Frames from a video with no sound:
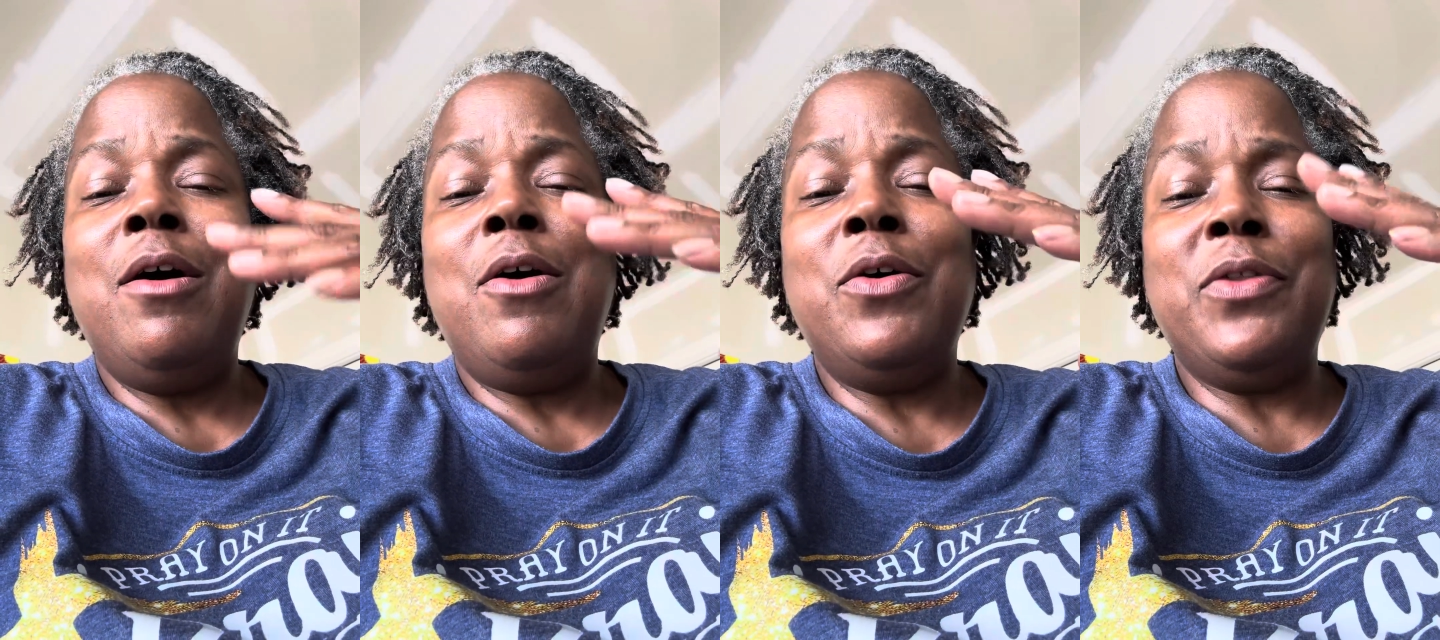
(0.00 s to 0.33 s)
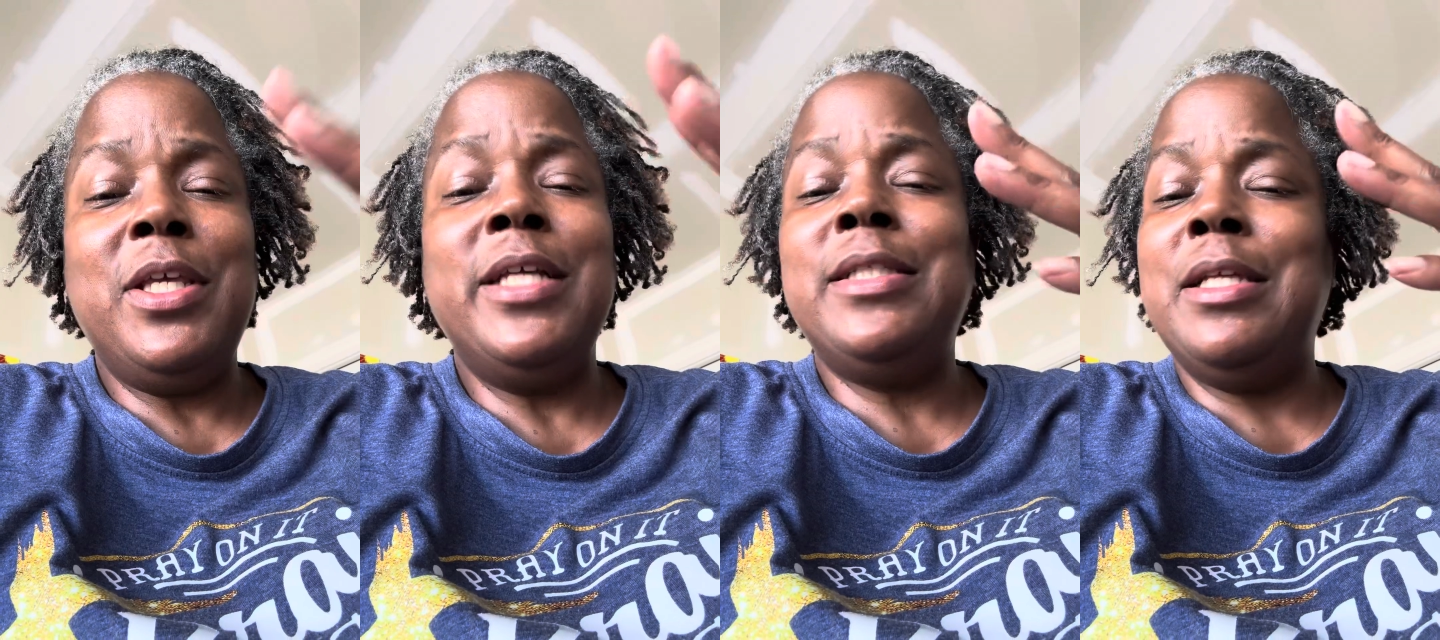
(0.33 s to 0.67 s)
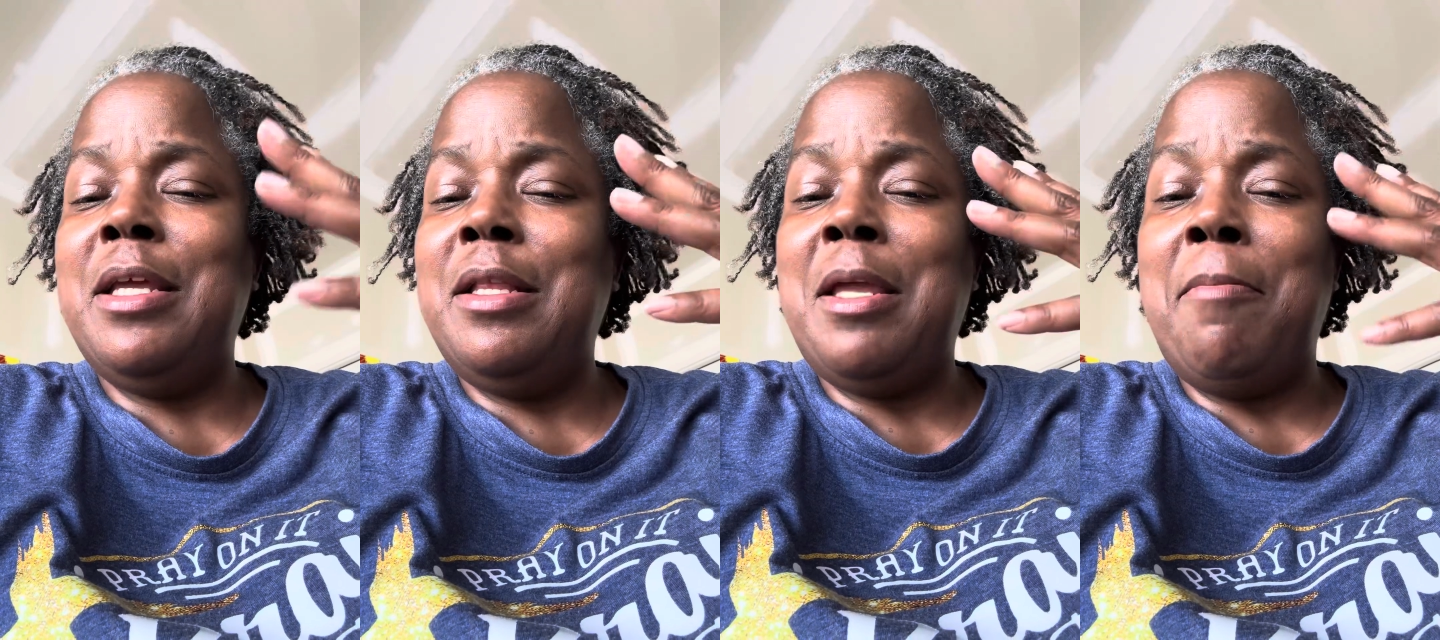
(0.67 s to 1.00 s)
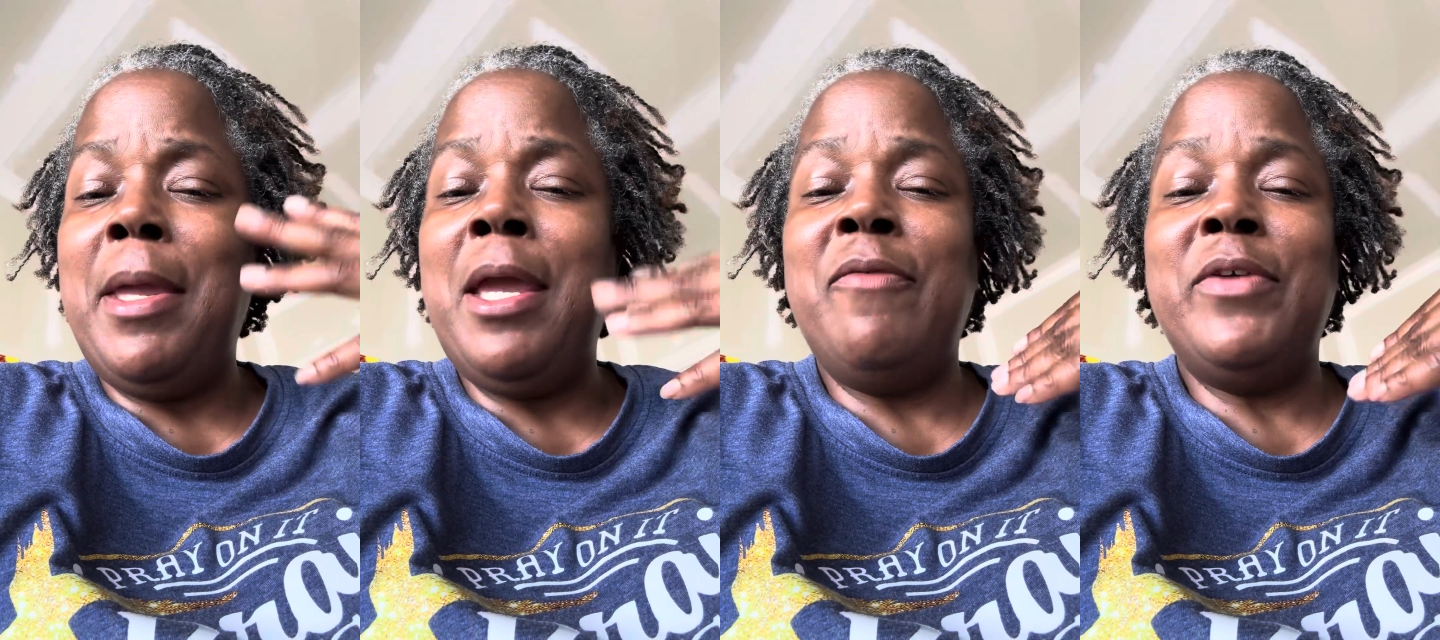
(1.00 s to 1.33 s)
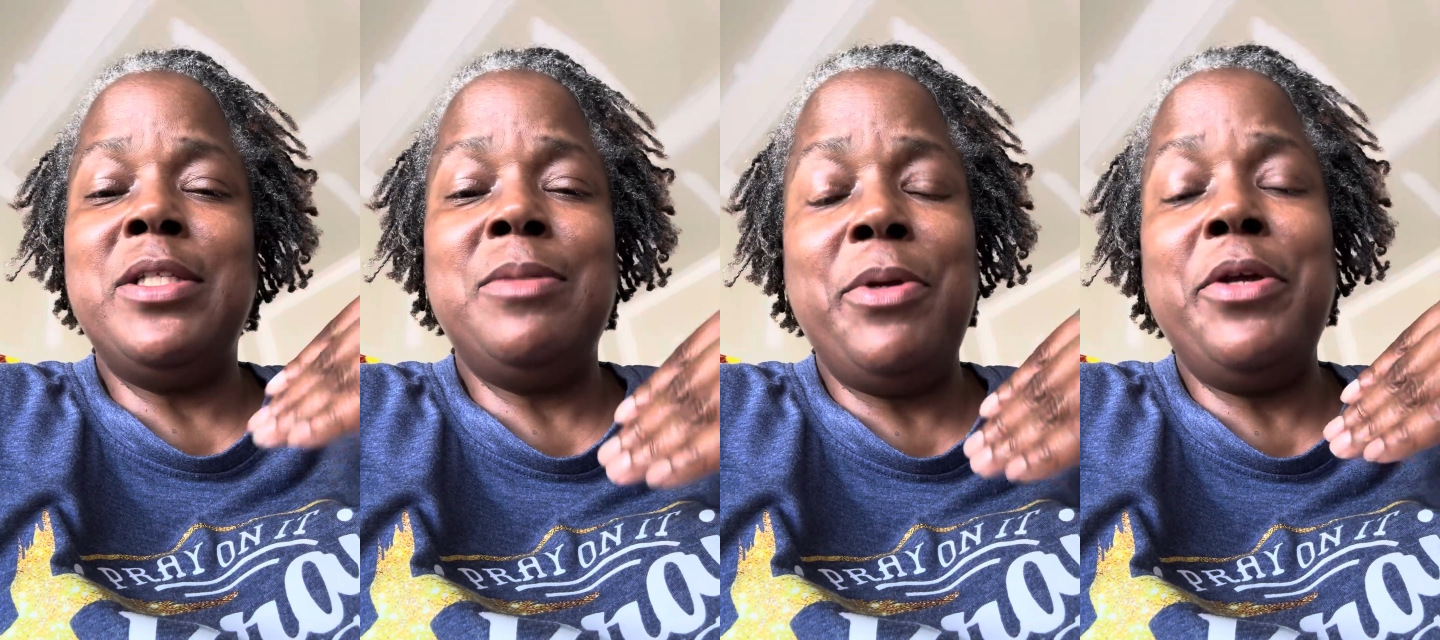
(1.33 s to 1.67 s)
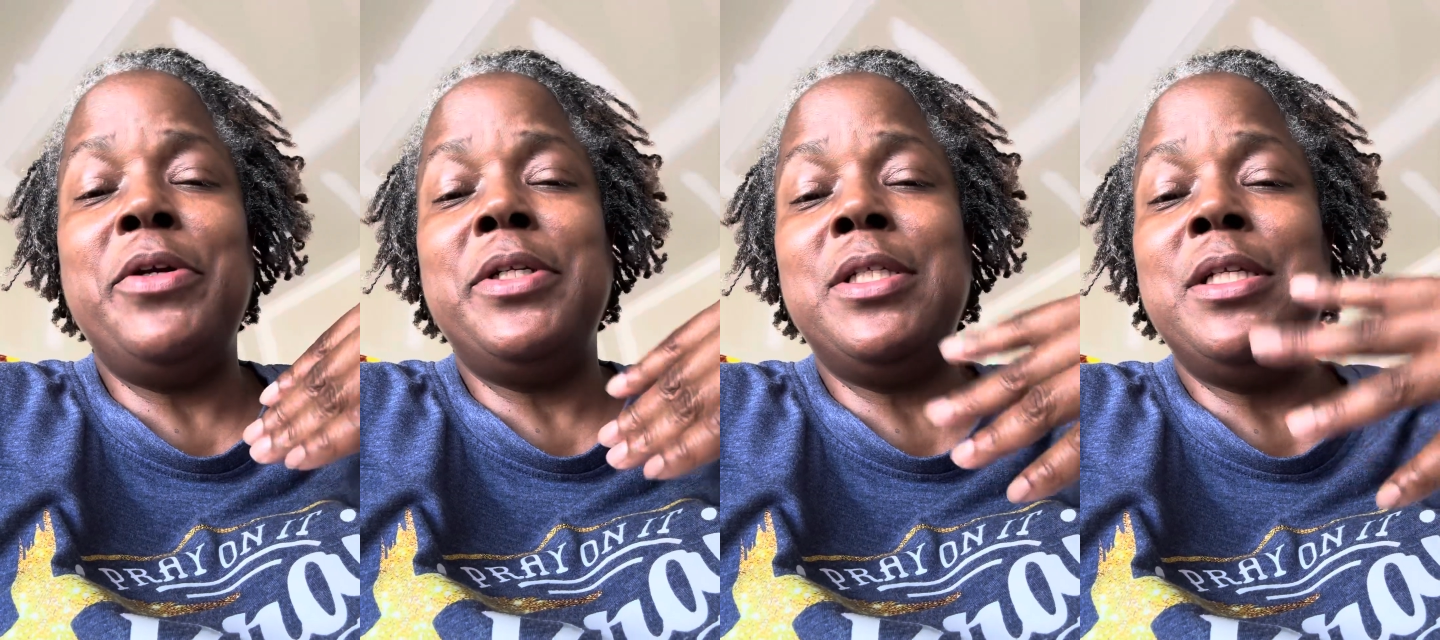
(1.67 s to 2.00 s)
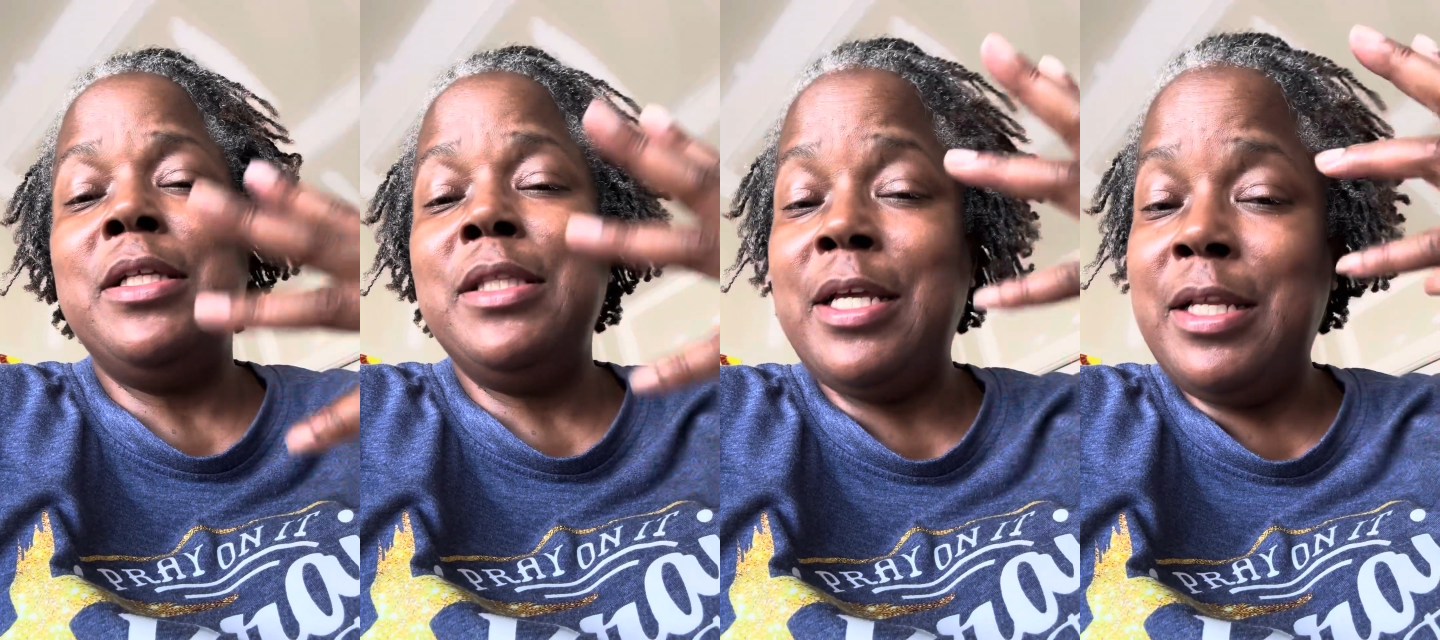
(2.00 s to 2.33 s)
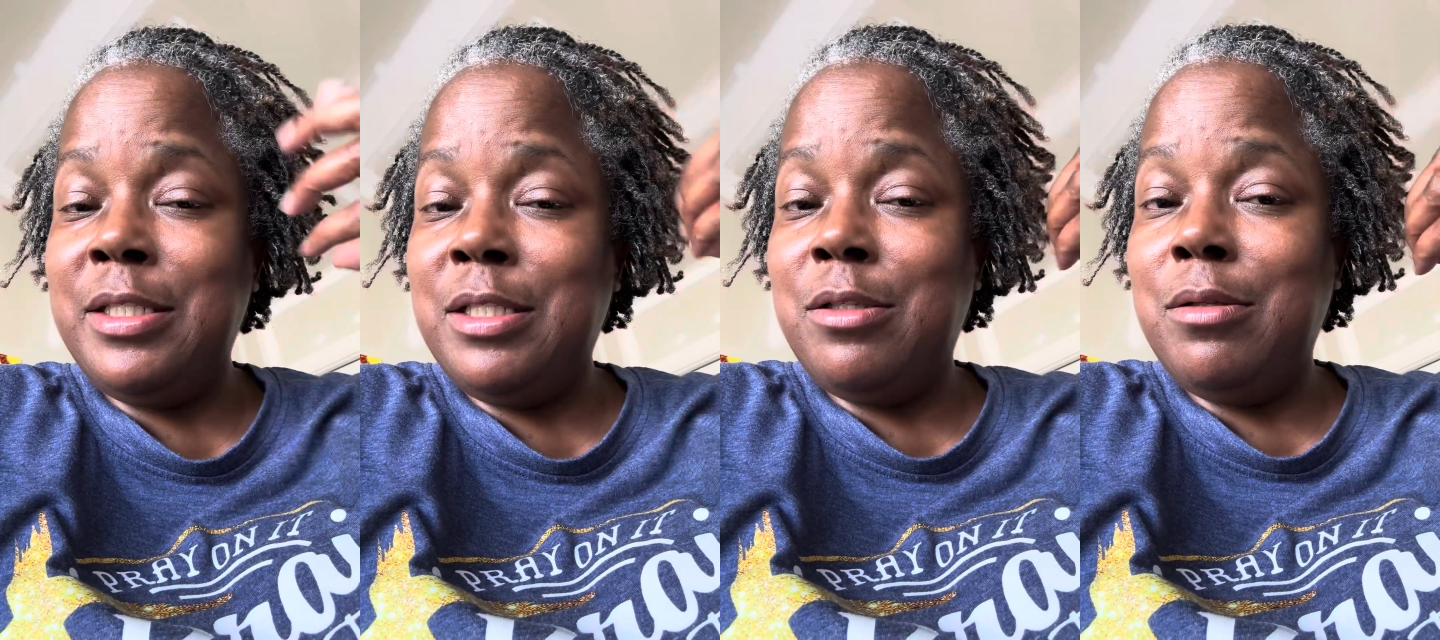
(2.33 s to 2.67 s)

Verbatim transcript: or things that they may have experienced that has